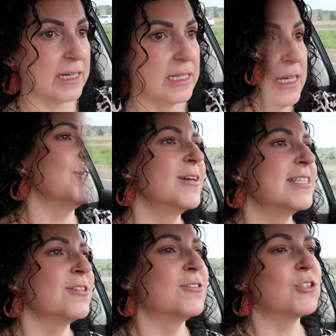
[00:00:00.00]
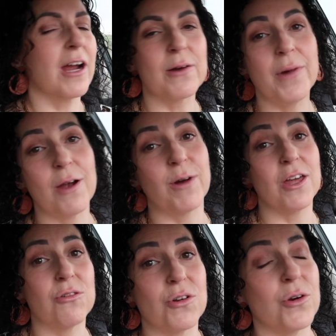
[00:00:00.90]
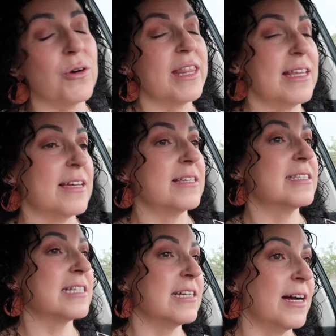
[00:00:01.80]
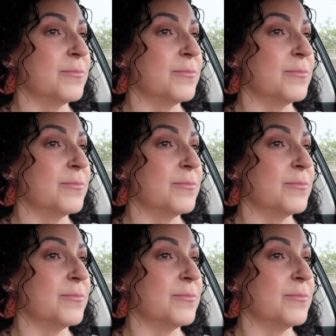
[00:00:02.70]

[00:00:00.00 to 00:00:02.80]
I'm just going to truck my way through this